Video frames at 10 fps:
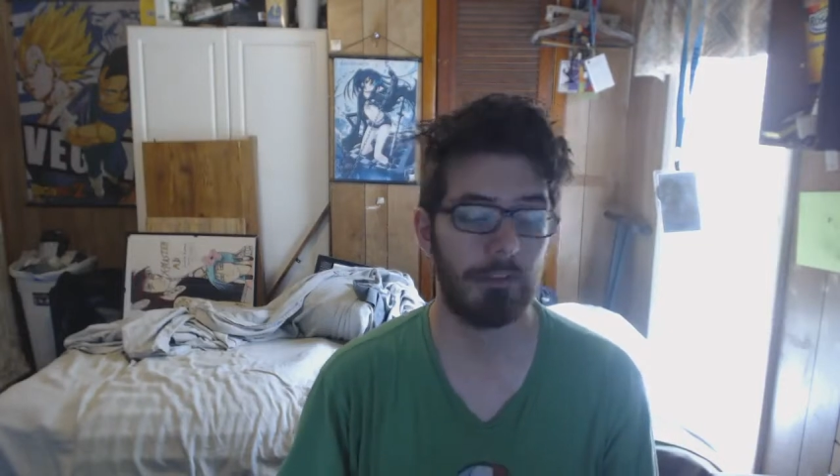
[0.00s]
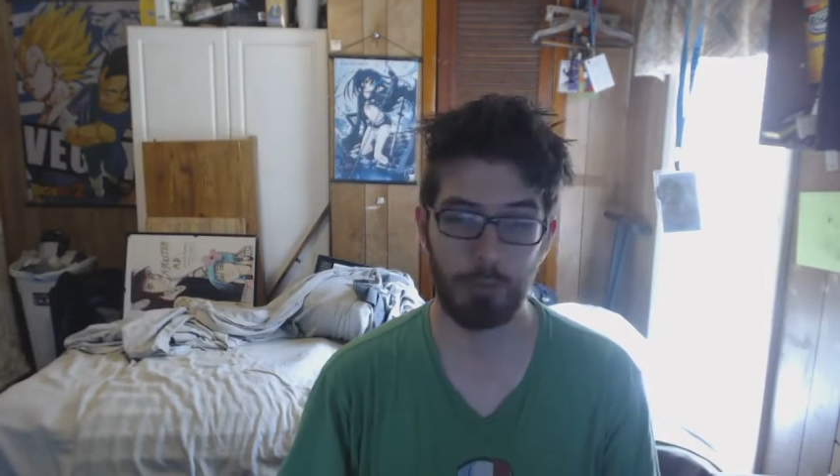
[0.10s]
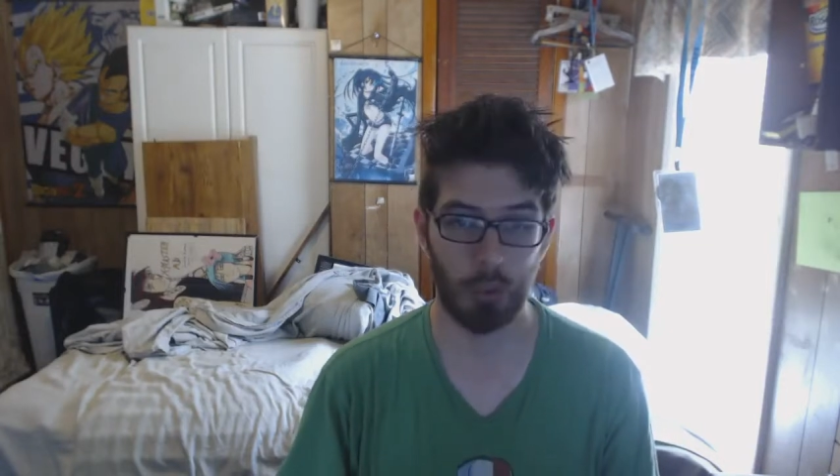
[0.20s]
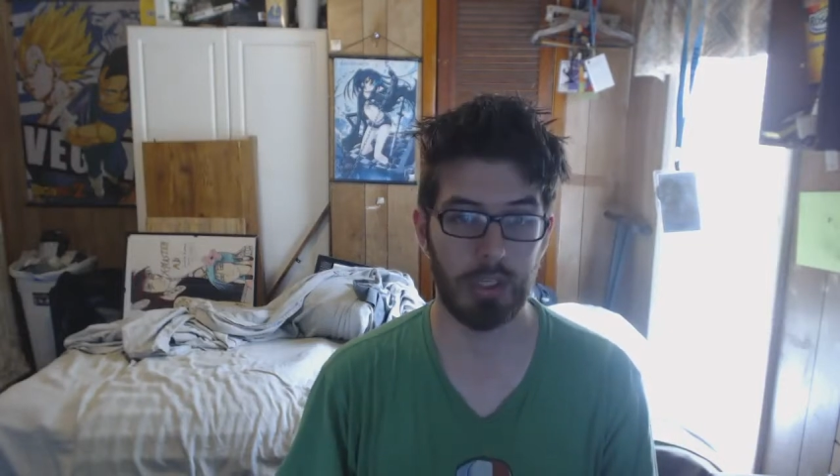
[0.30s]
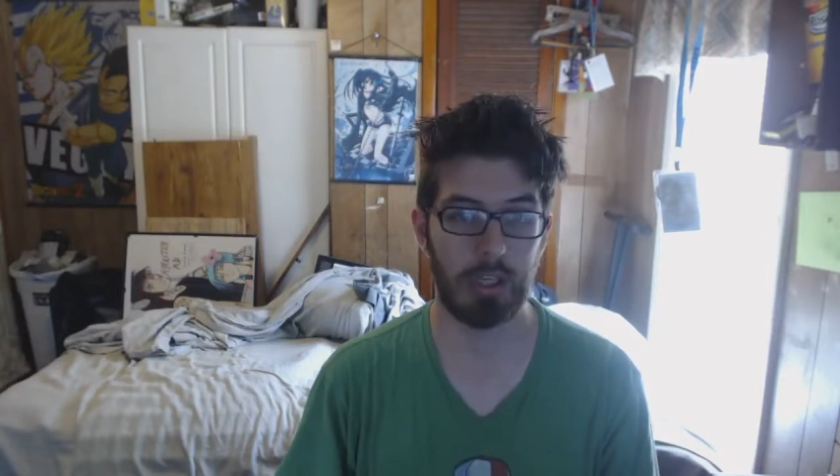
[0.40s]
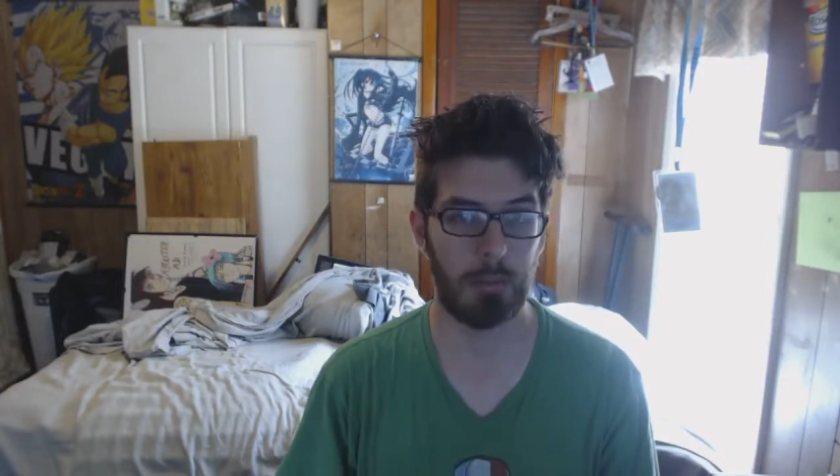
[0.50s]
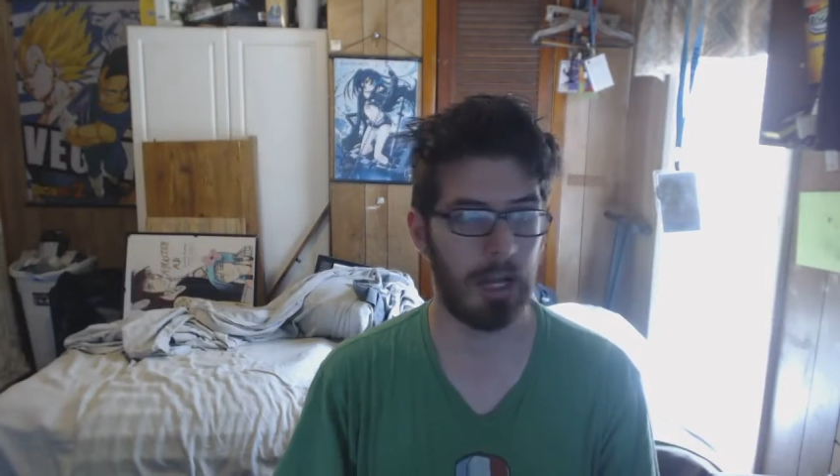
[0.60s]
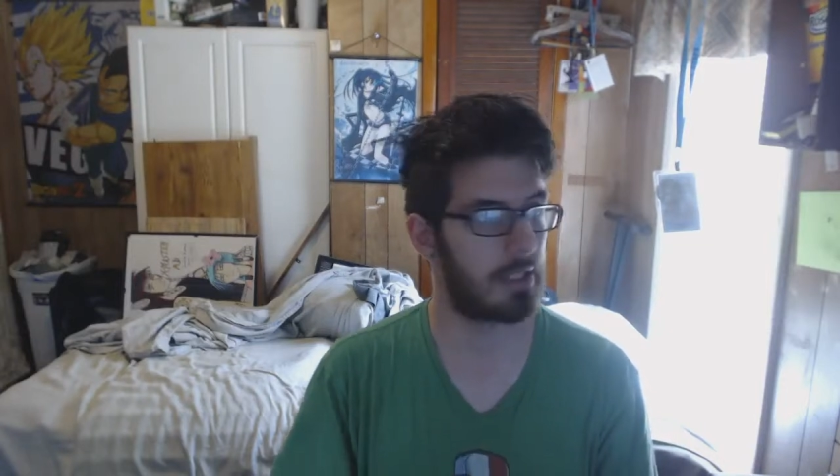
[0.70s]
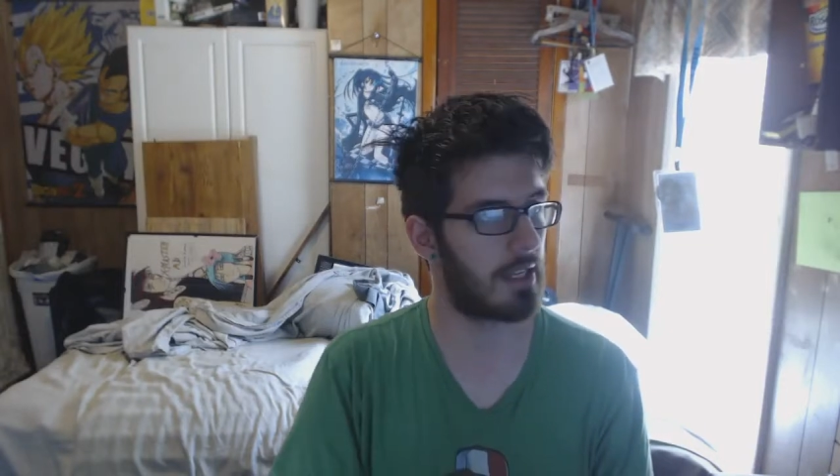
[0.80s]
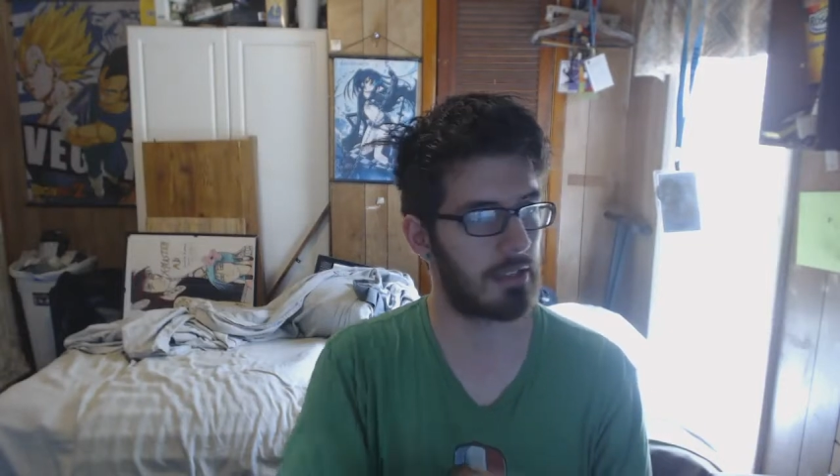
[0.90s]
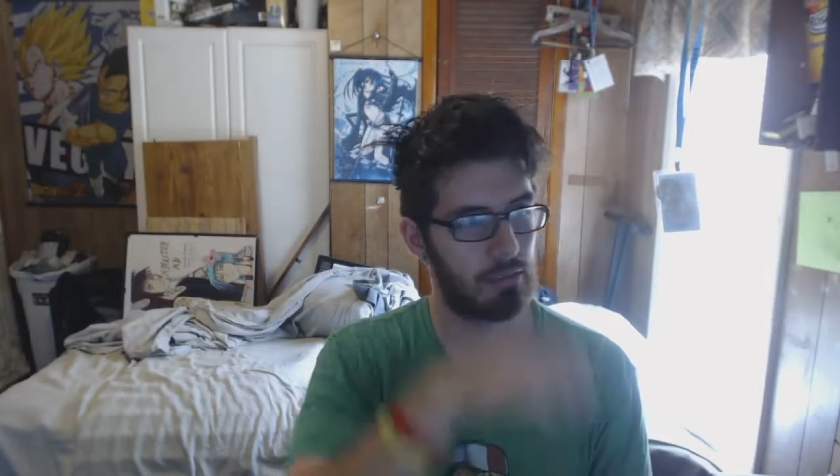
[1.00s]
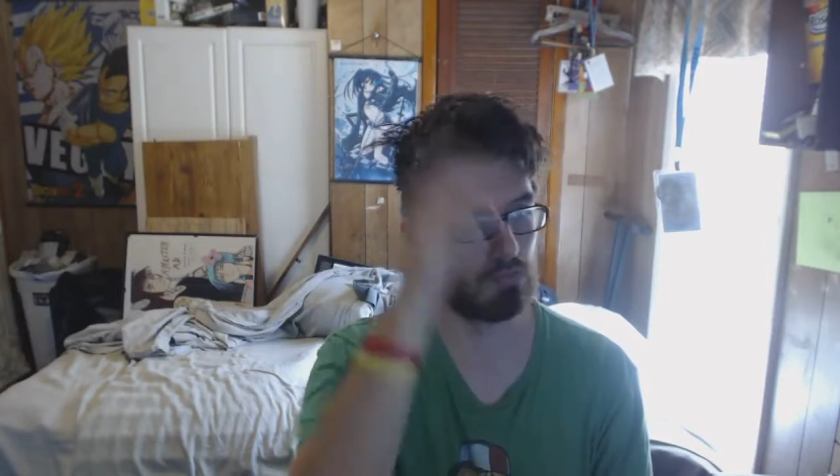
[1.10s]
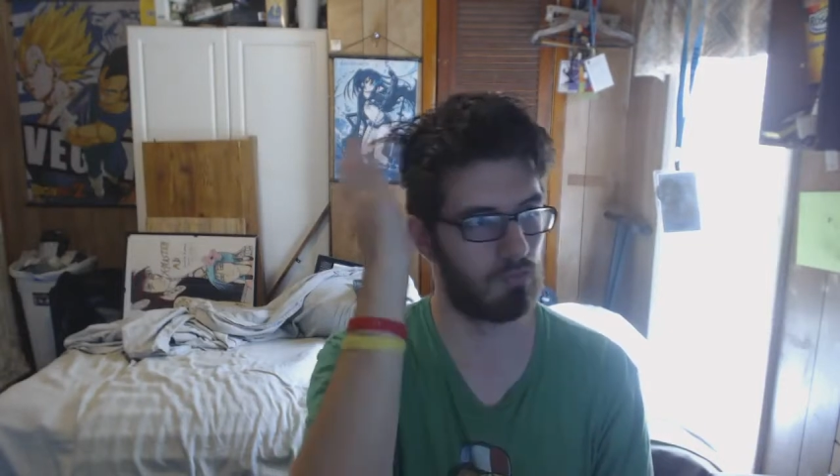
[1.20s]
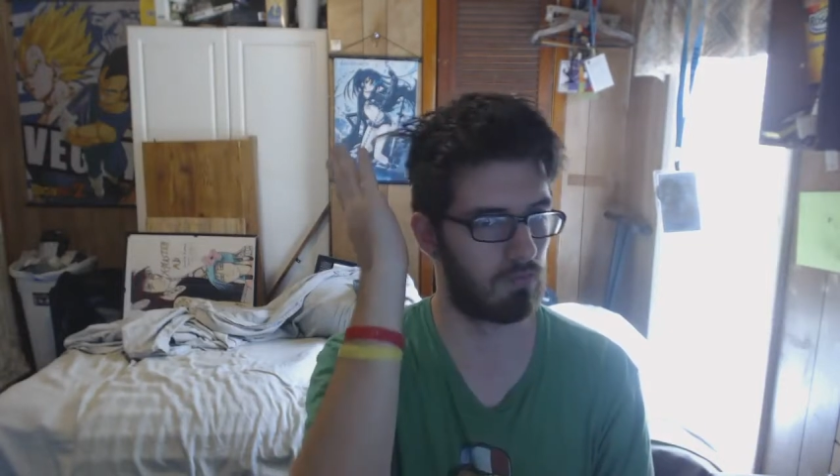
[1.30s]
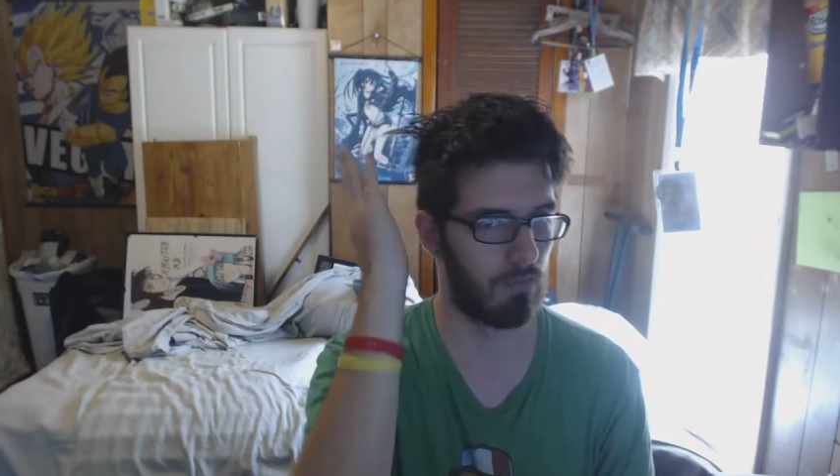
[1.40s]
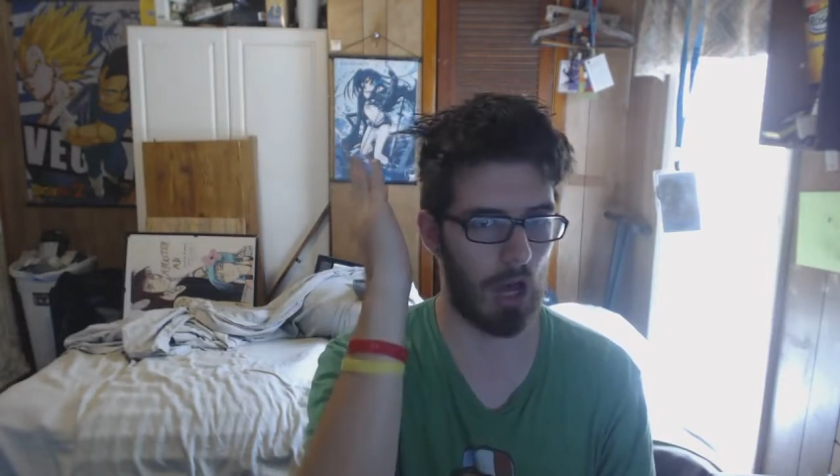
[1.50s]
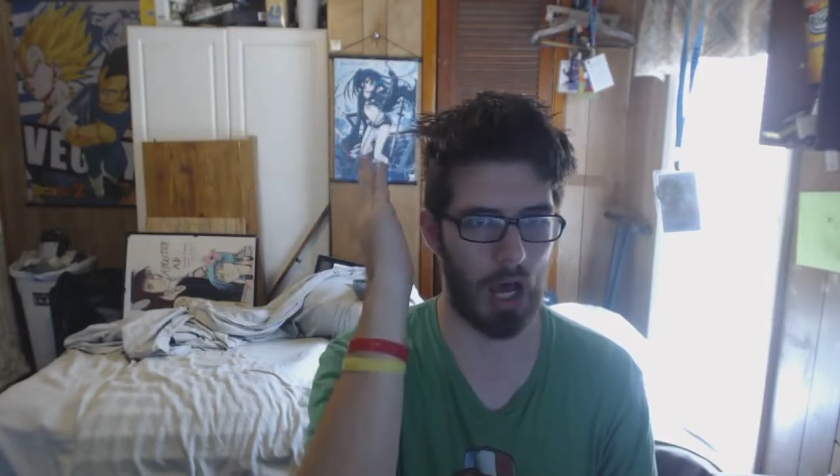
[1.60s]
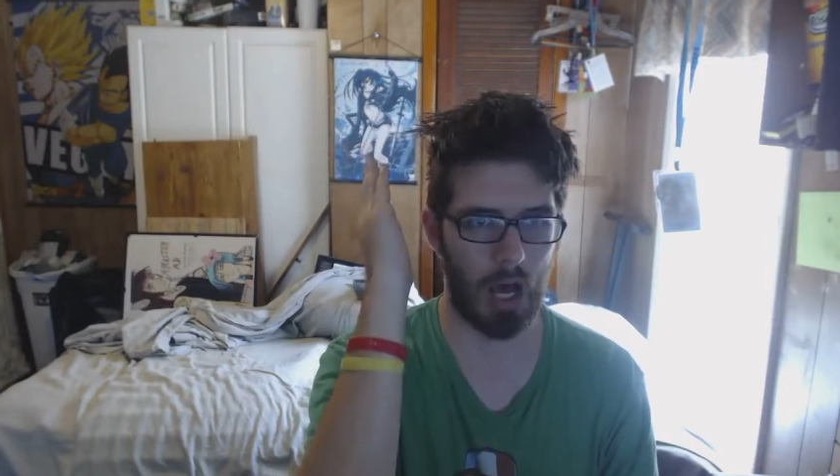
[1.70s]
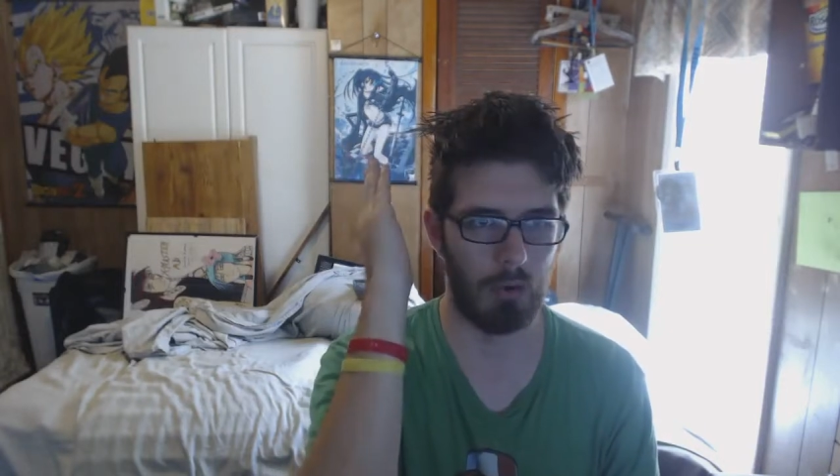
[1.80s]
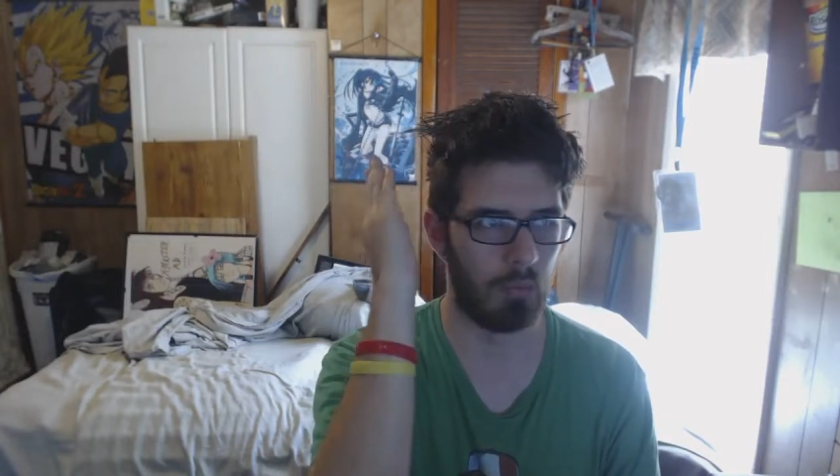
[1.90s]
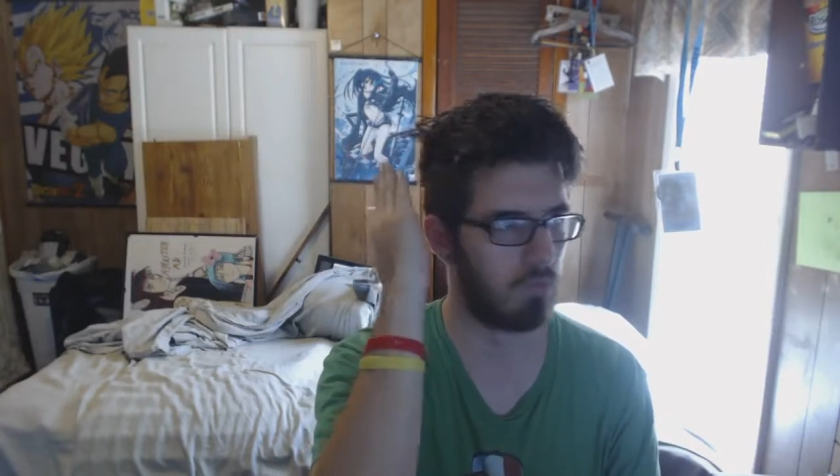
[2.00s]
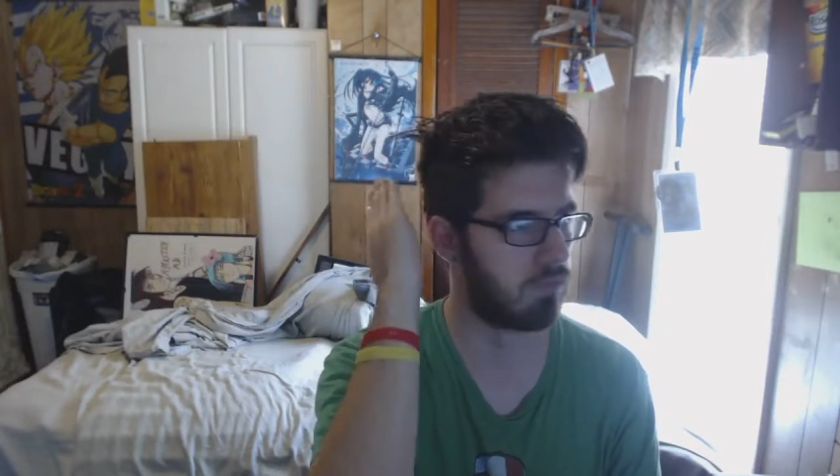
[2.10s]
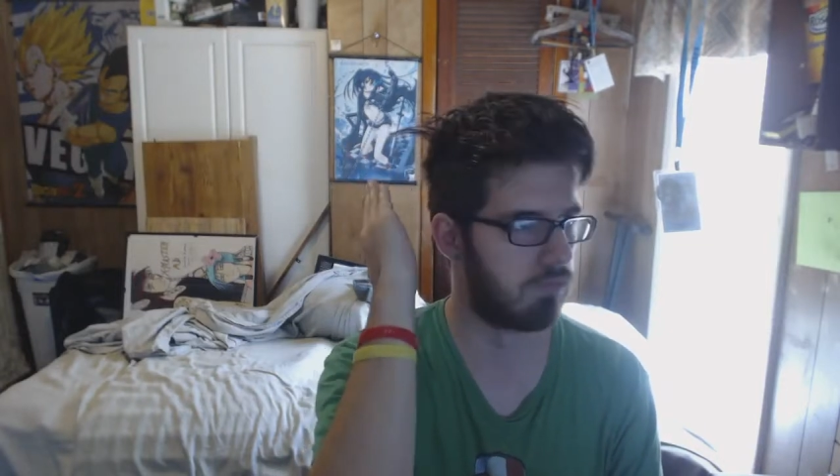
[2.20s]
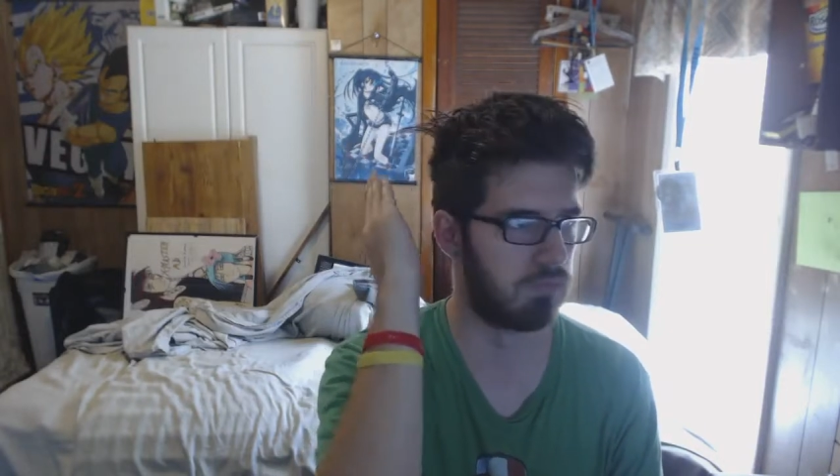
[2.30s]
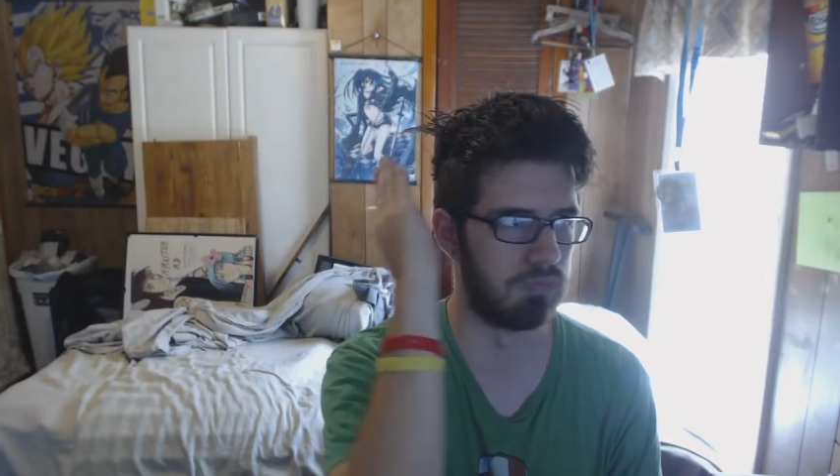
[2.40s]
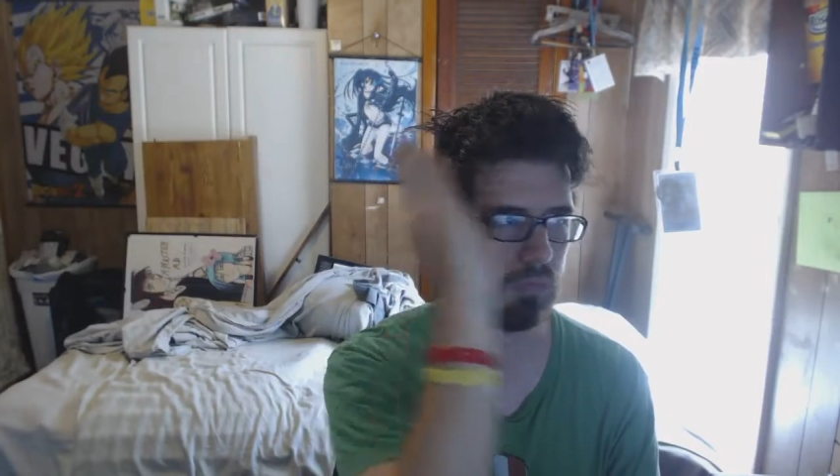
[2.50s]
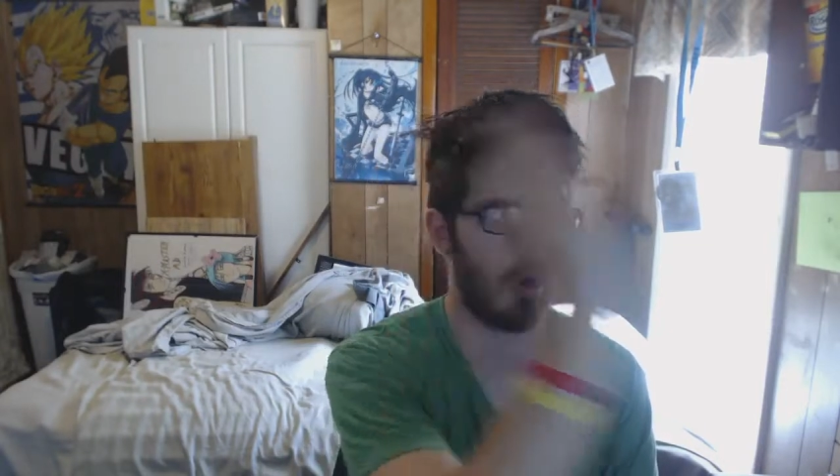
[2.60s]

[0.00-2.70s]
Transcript: 4 gigabytes, that's 1